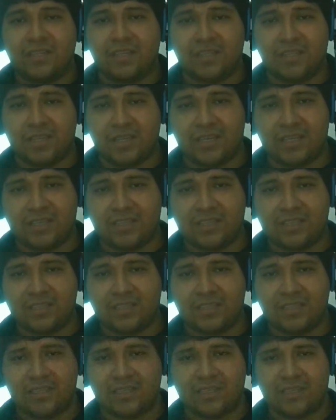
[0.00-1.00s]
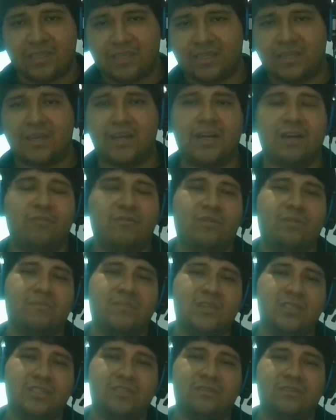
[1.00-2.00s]
Then I will
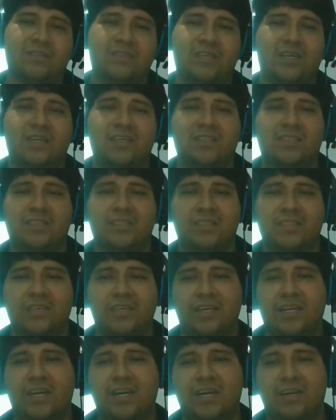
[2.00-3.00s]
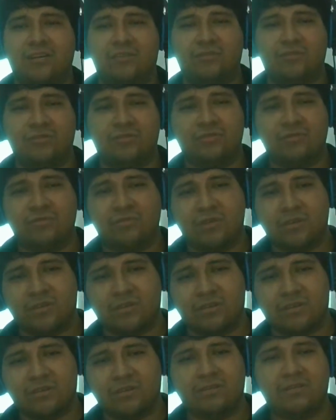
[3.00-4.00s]
mention that they are going to
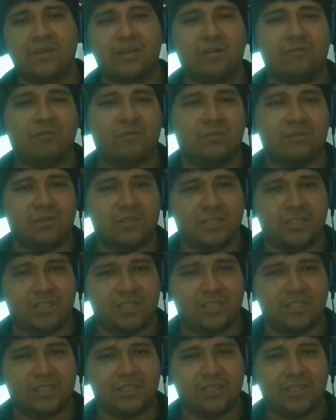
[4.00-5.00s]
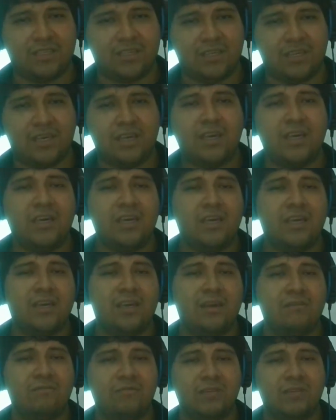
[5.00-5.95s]
work on a worksheet in